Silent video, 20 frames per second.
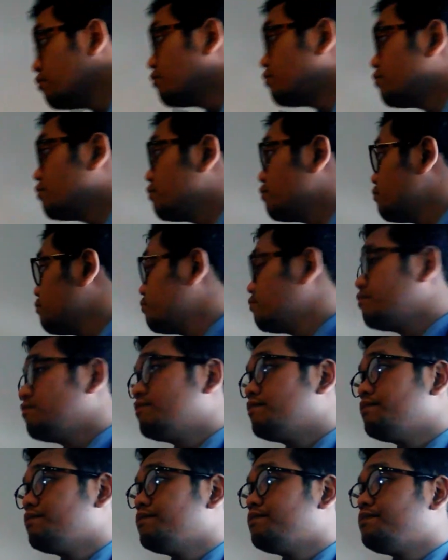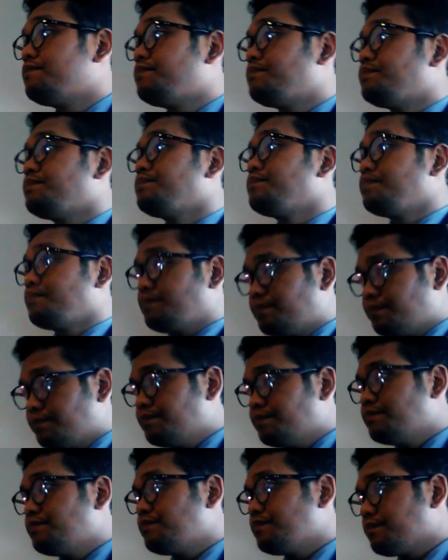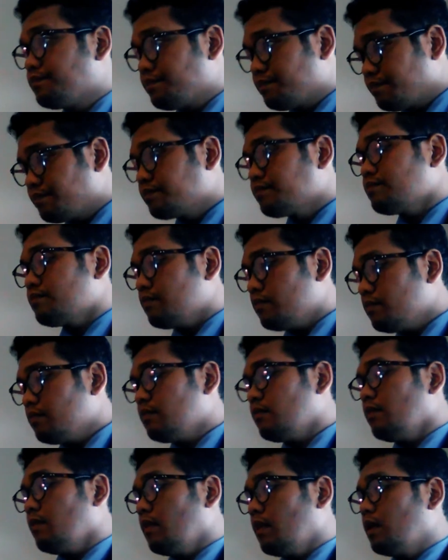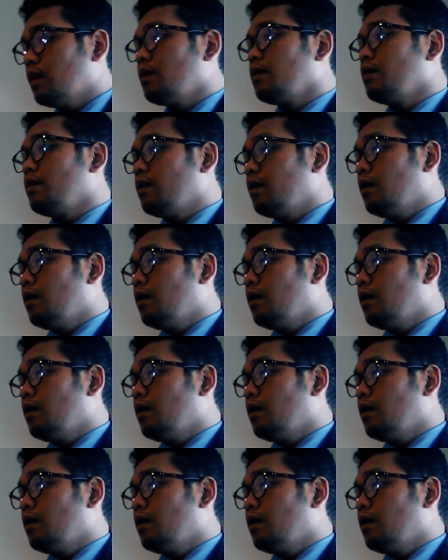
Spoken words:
talk about the fair press, which is a lot of people also, in all